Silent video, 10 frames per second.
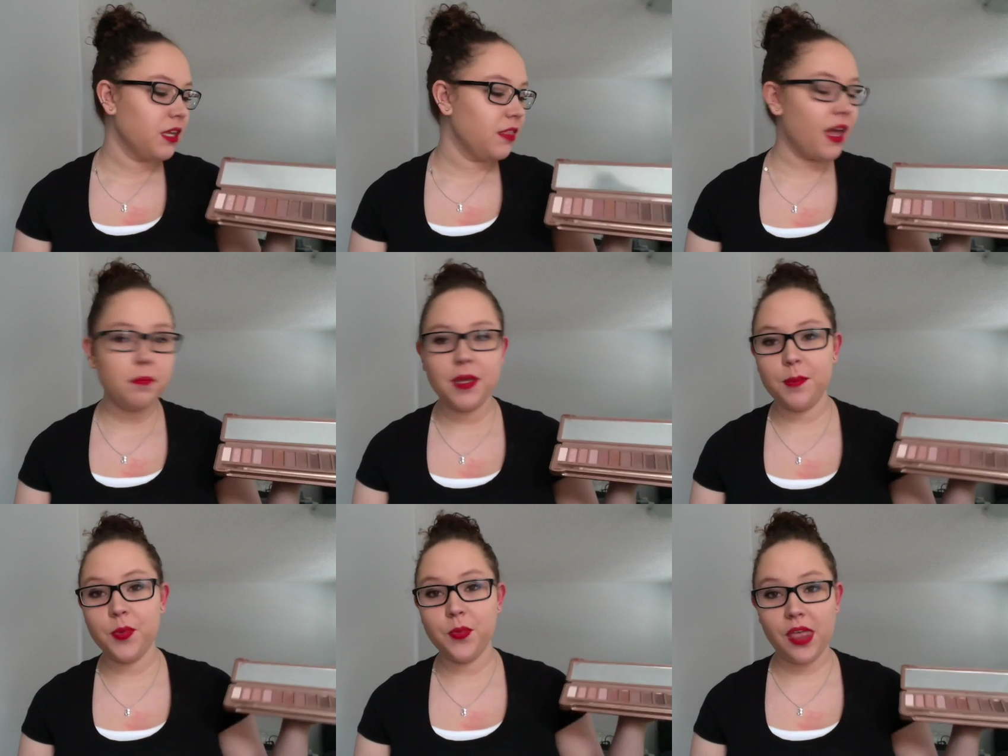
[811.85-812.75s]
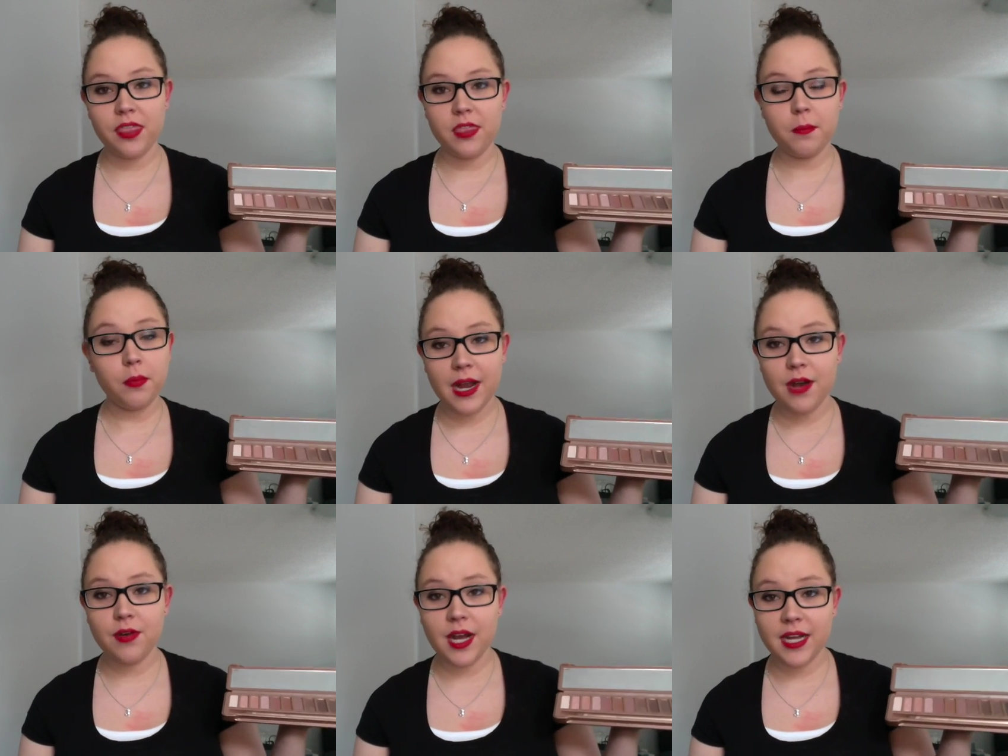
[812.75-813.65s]
that people with
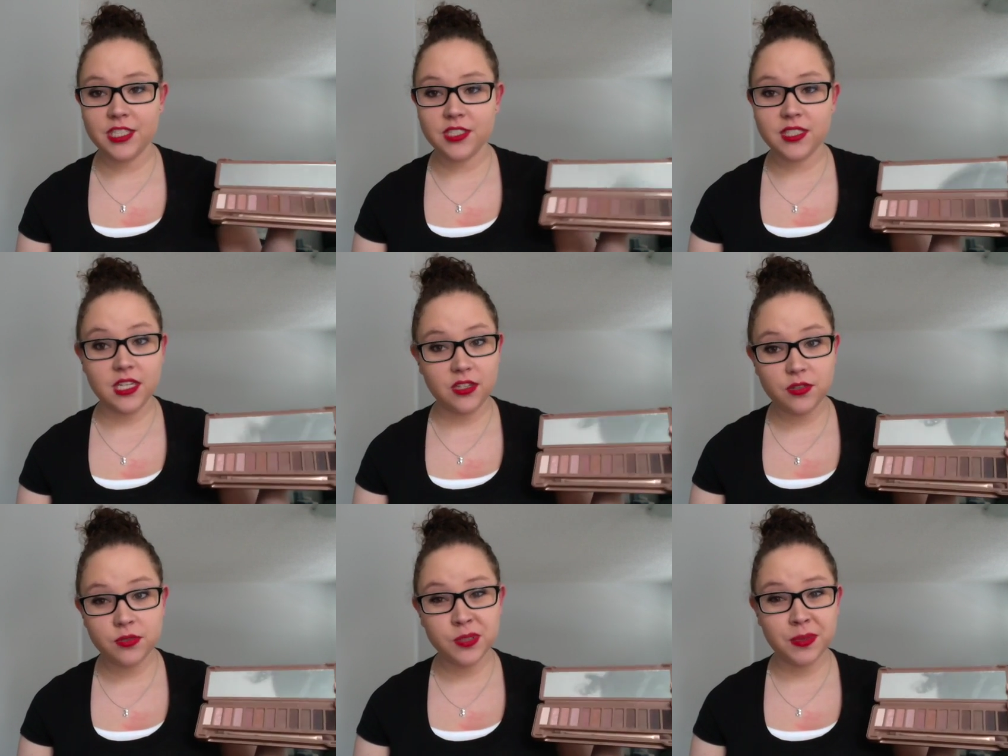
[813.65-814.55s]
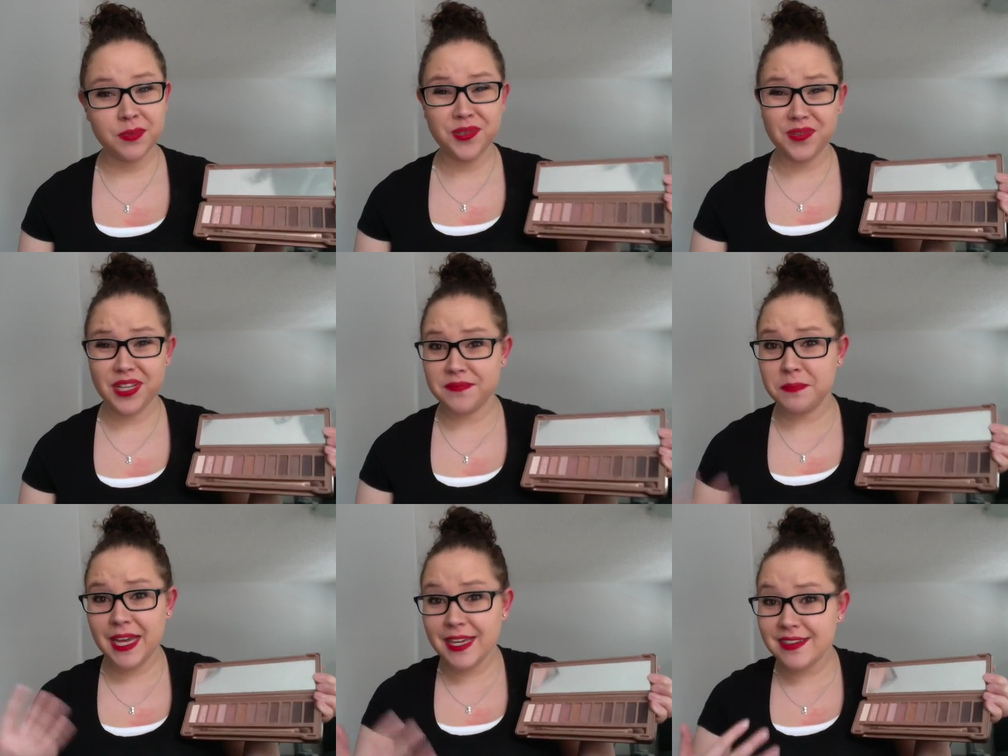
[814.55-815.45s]
brown eyes can use, or people who love
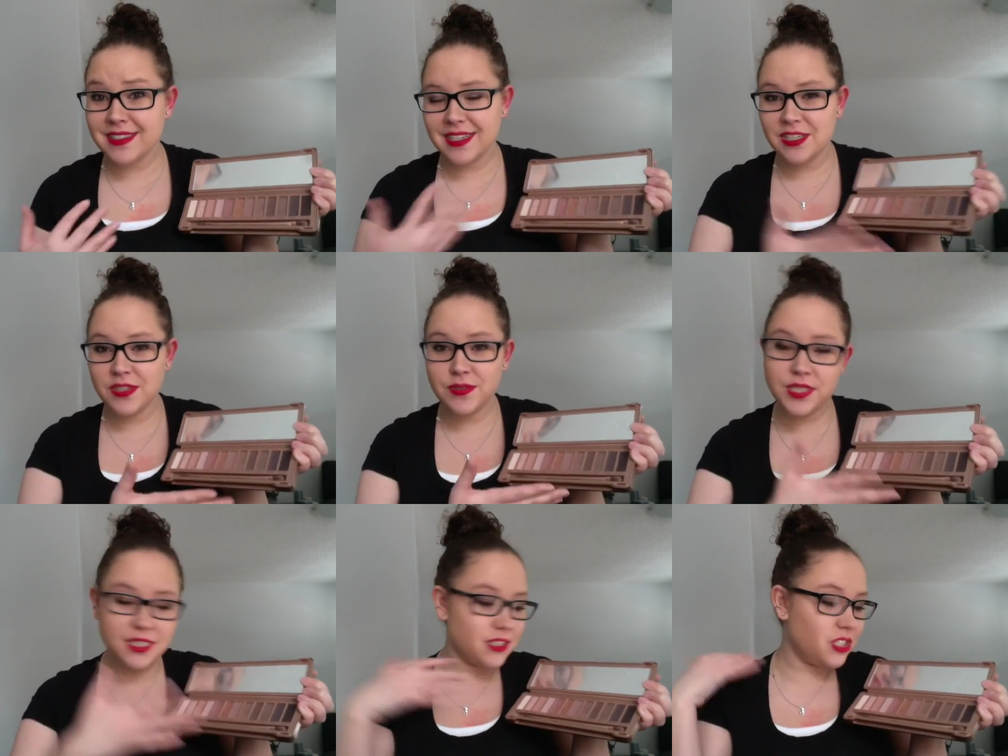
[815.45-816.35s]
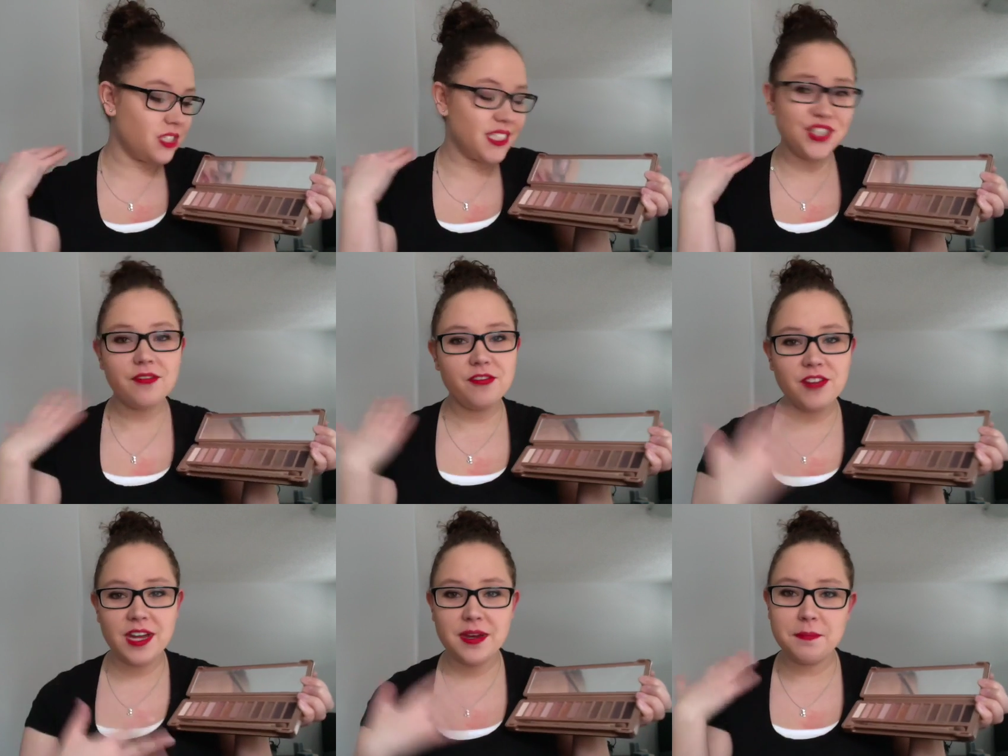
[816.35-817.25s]
pinks can use. This is just such a
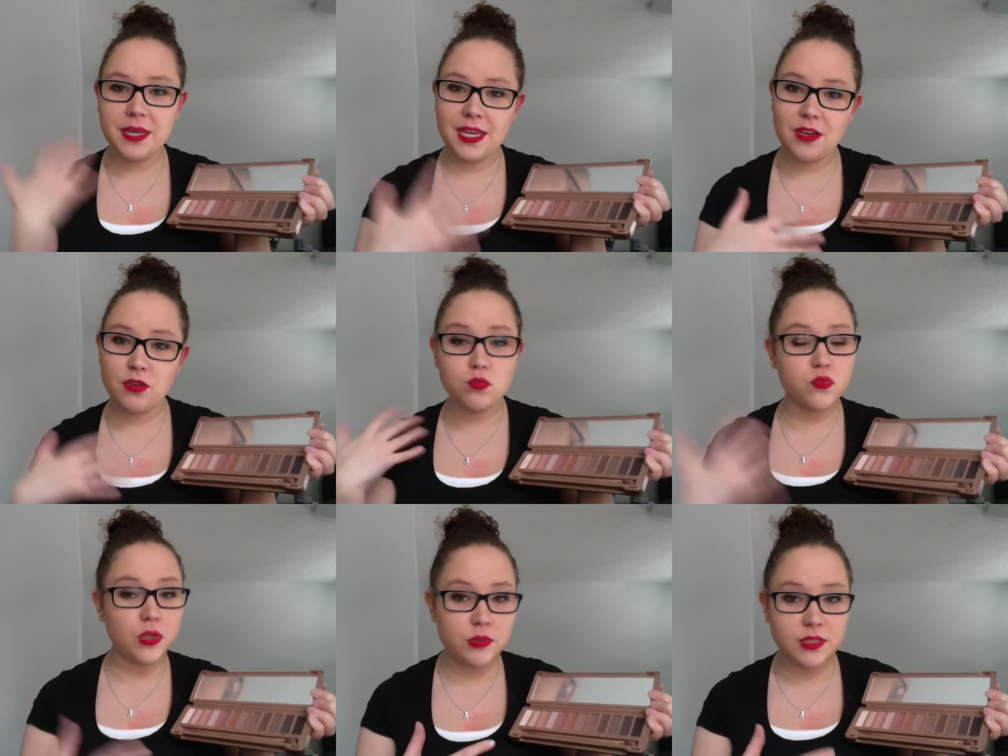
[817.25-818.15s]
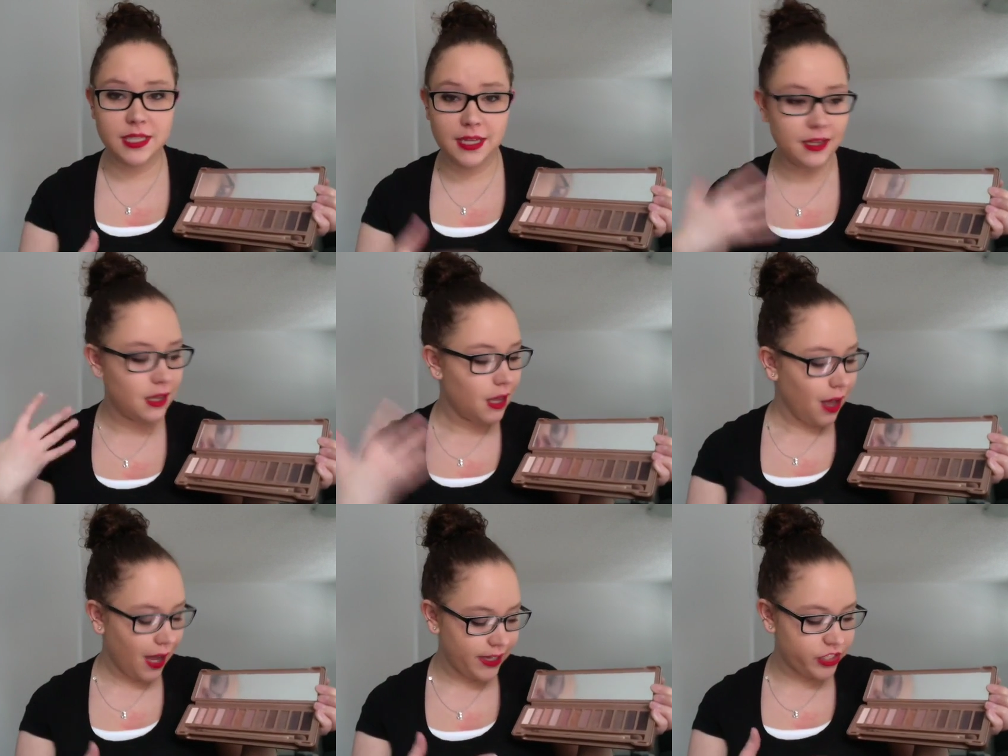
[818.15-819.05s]
fun pink rosy
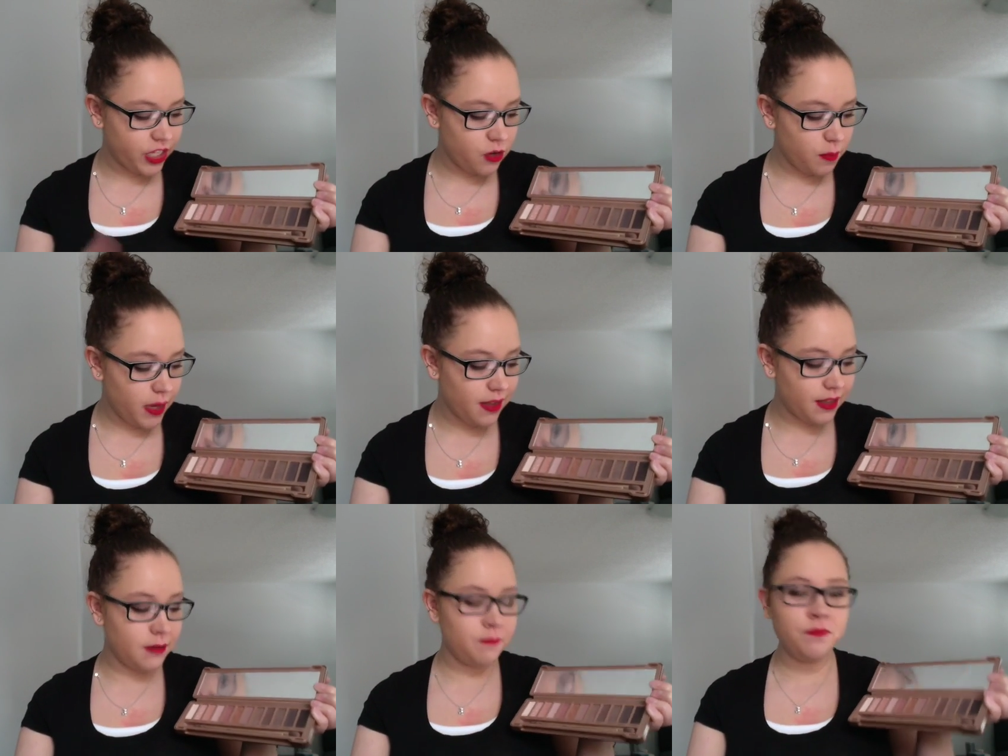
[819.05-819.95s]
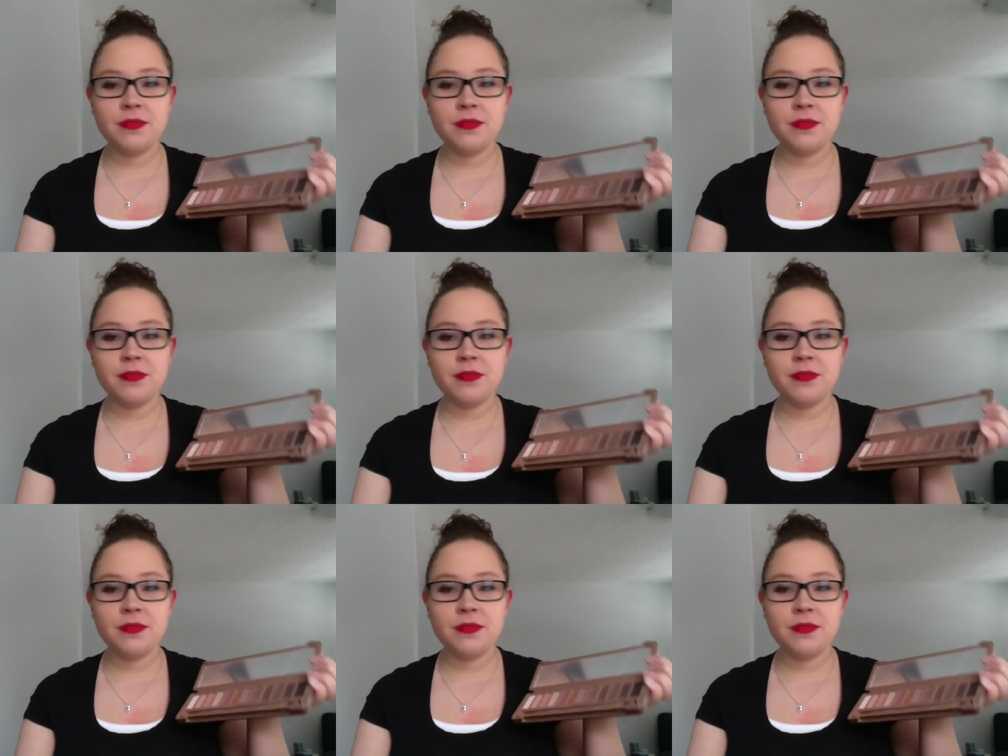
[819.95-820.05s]
eyeshadow palette.